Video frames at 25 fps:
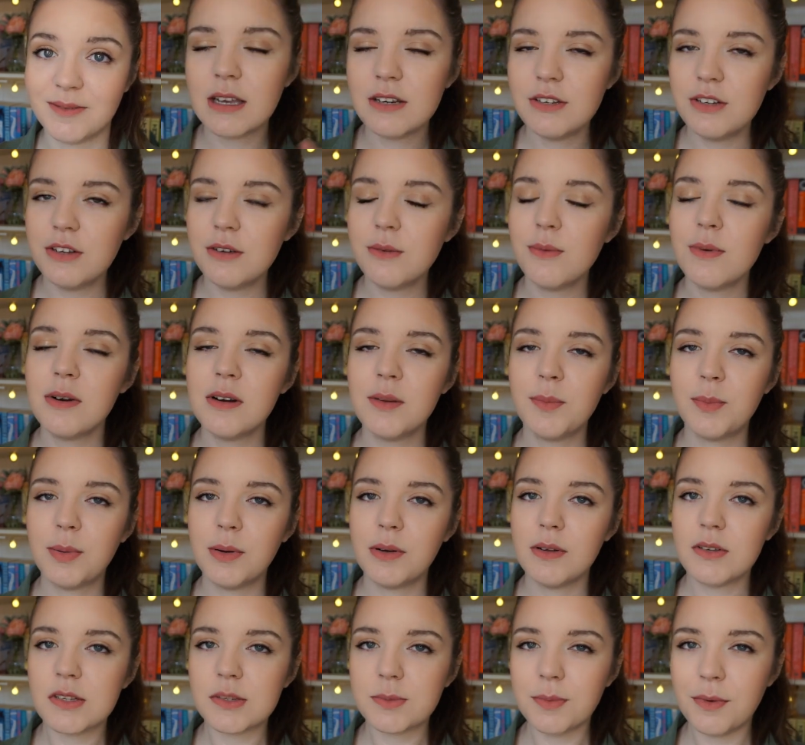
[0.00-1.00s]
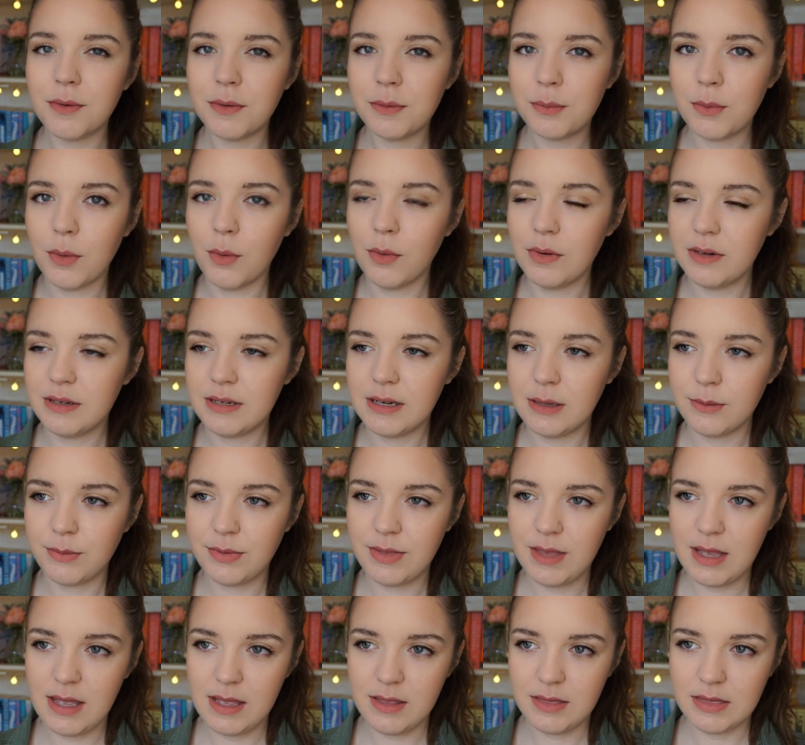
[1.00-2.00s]
I do want to put a small warning out
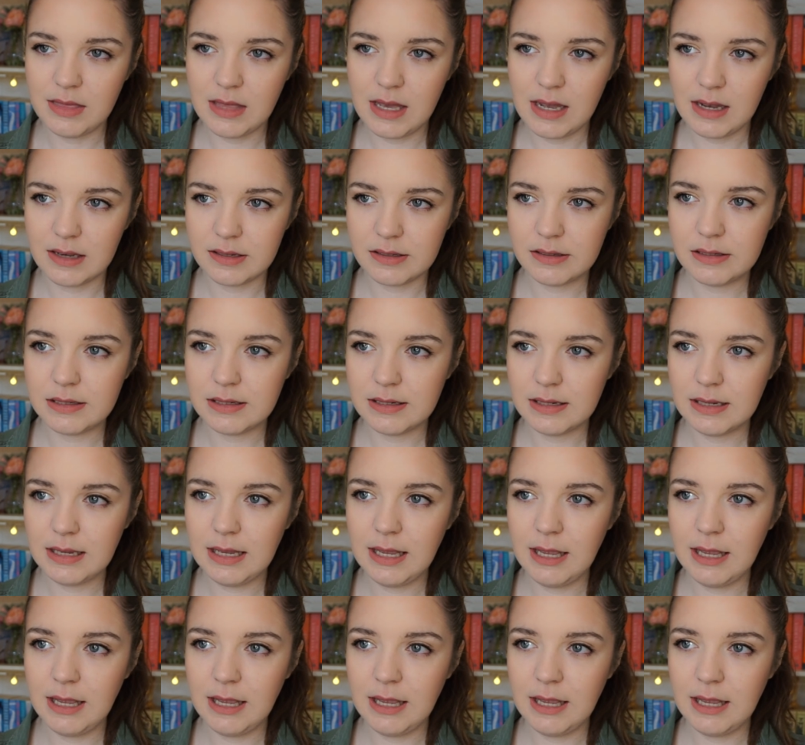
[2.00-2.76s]
there that